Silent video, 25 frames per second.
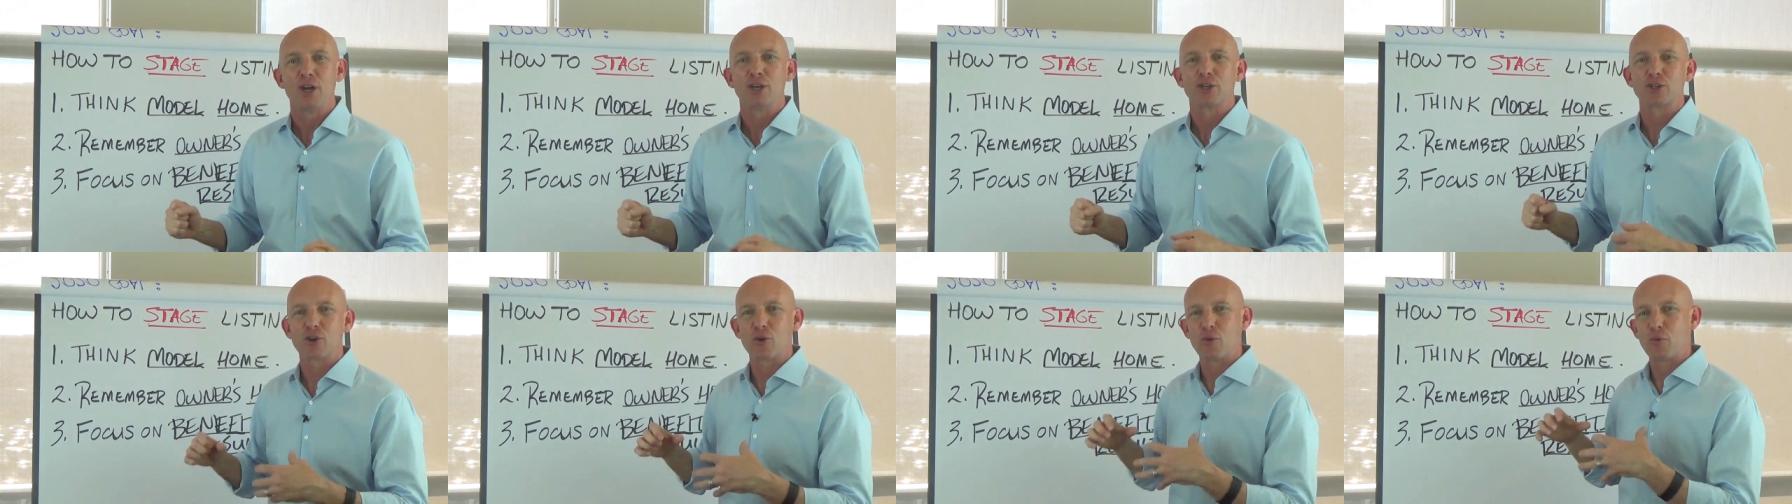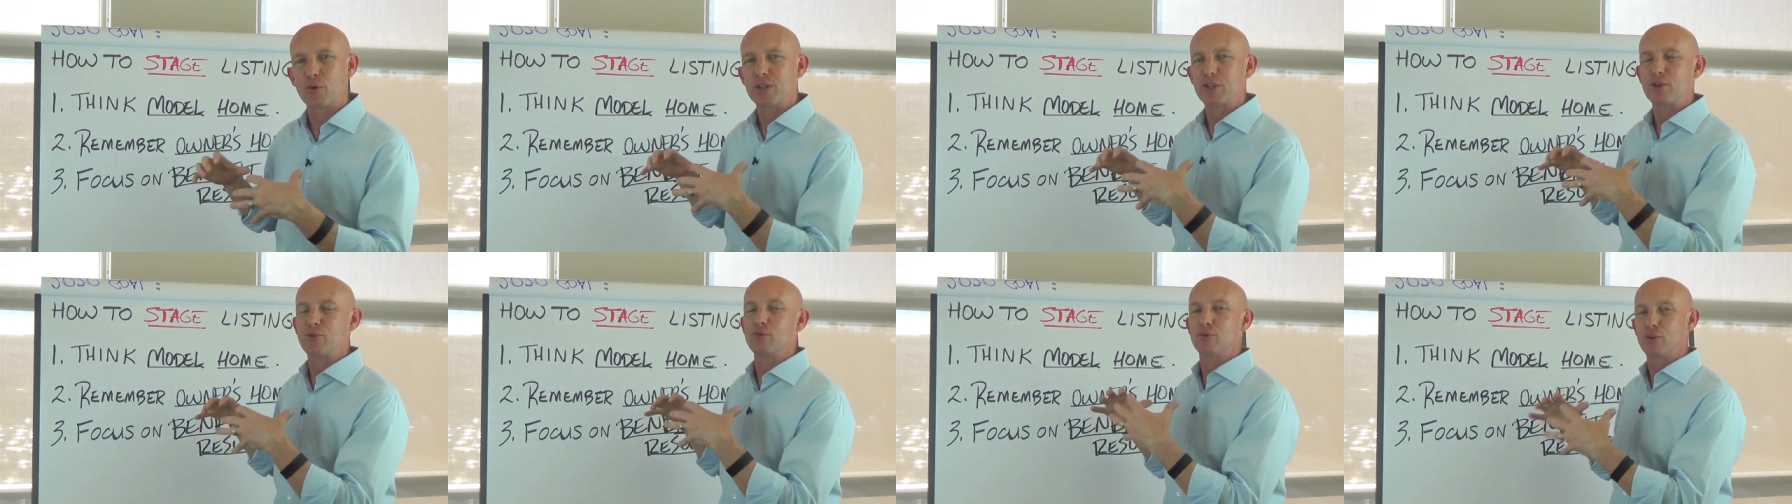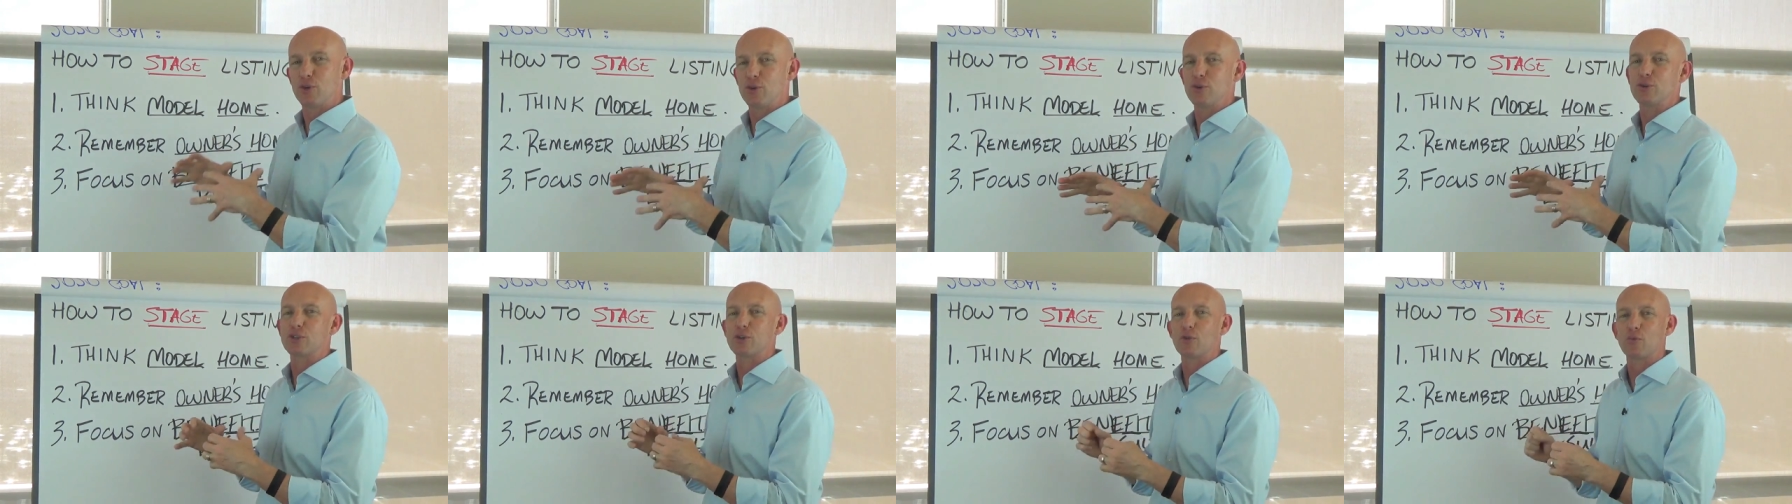So when you
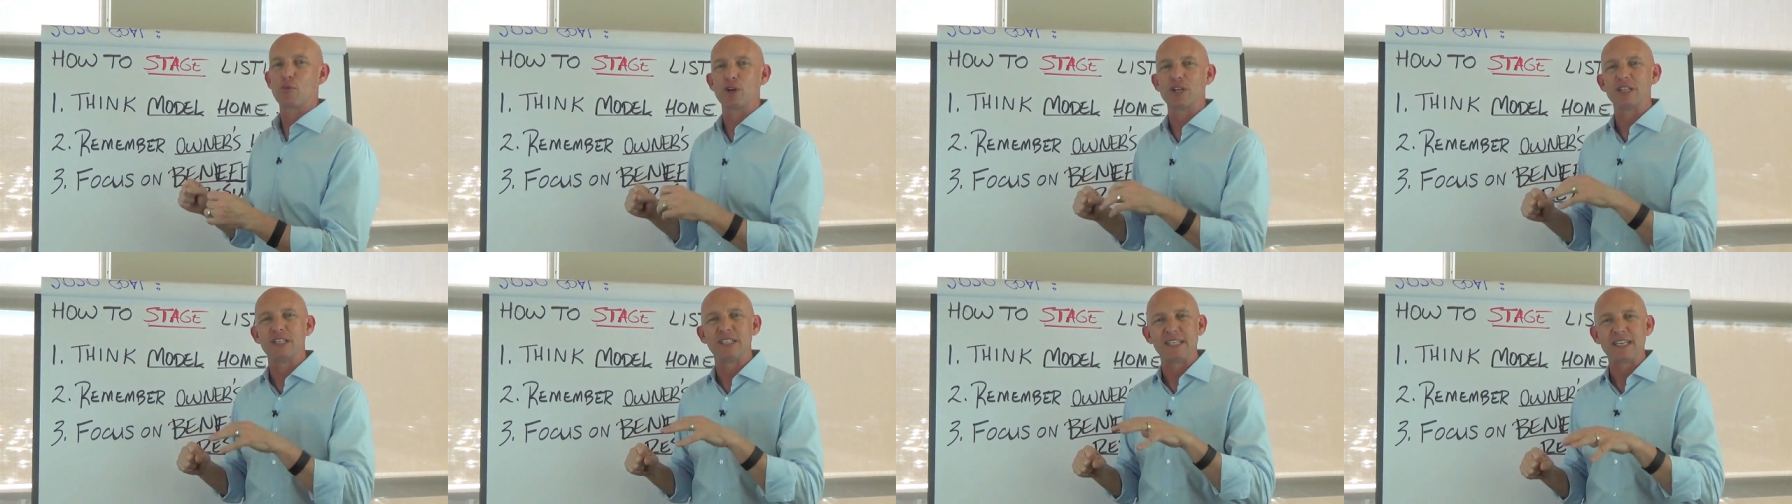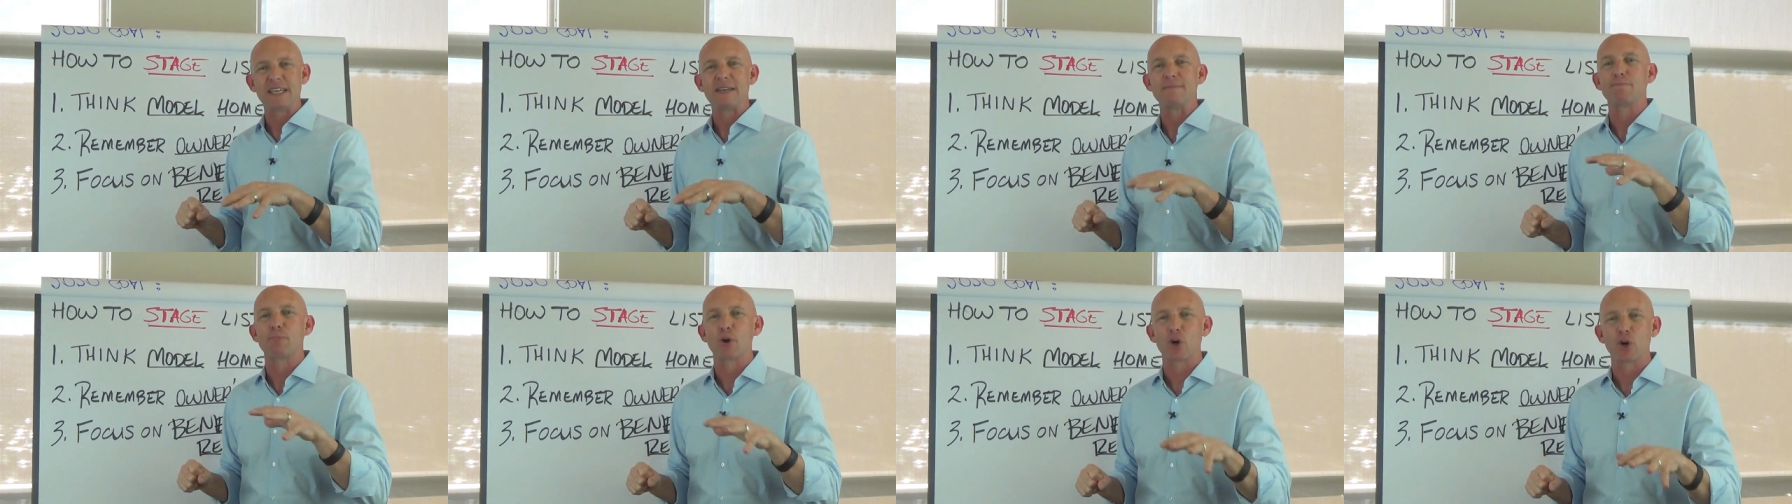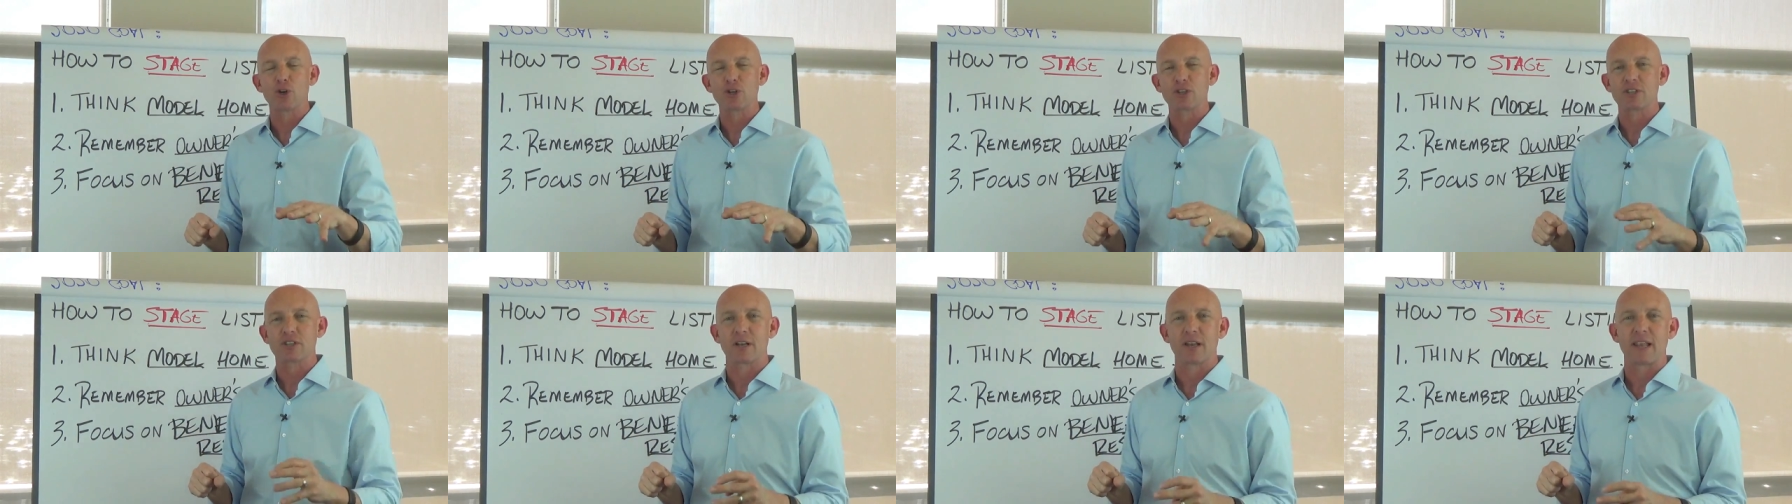use the word
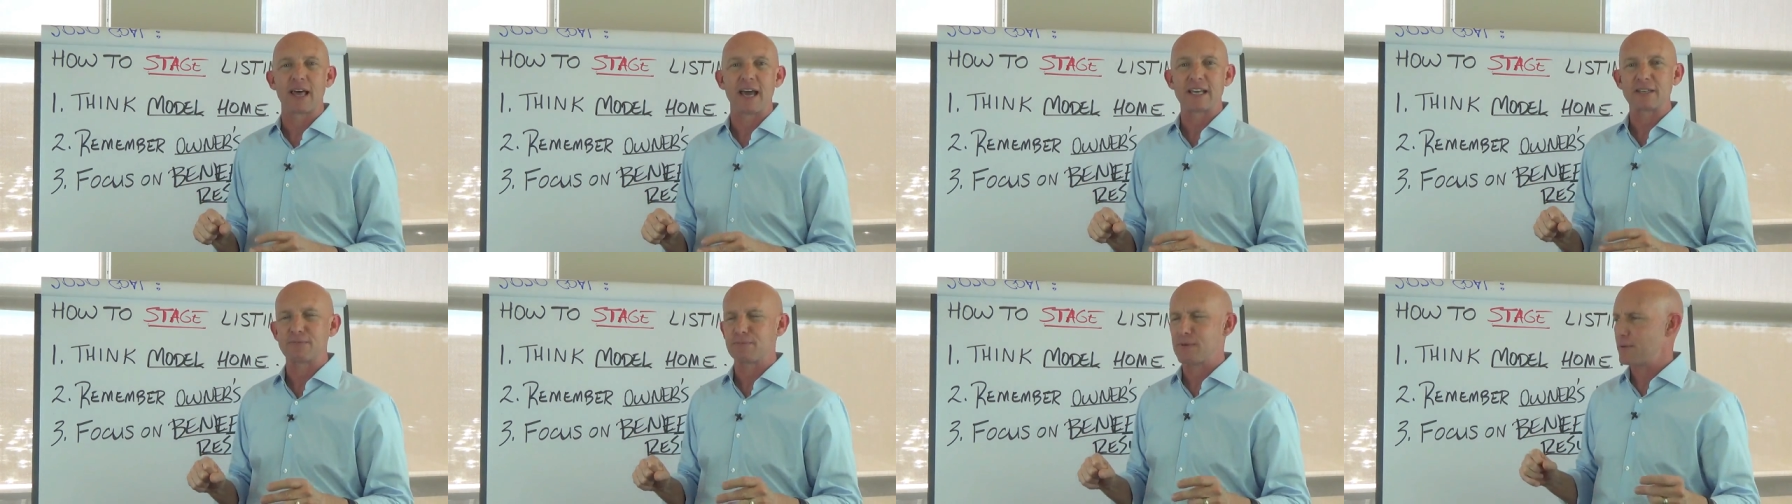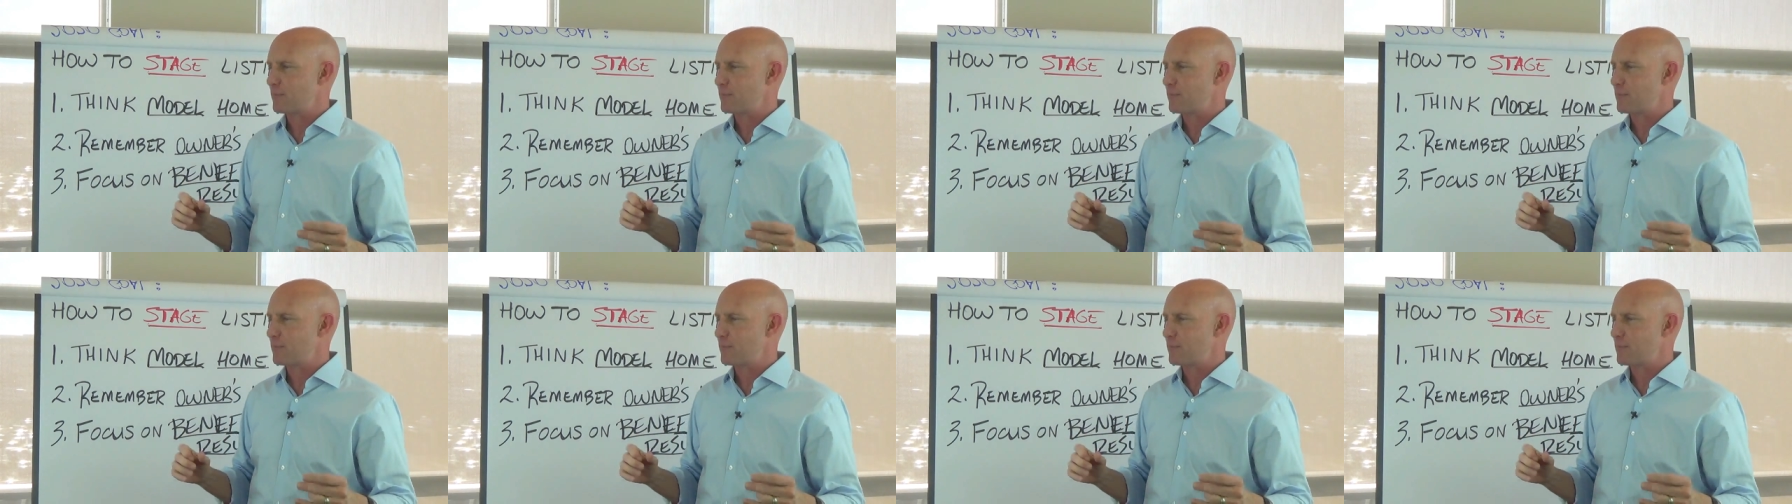depersonalize,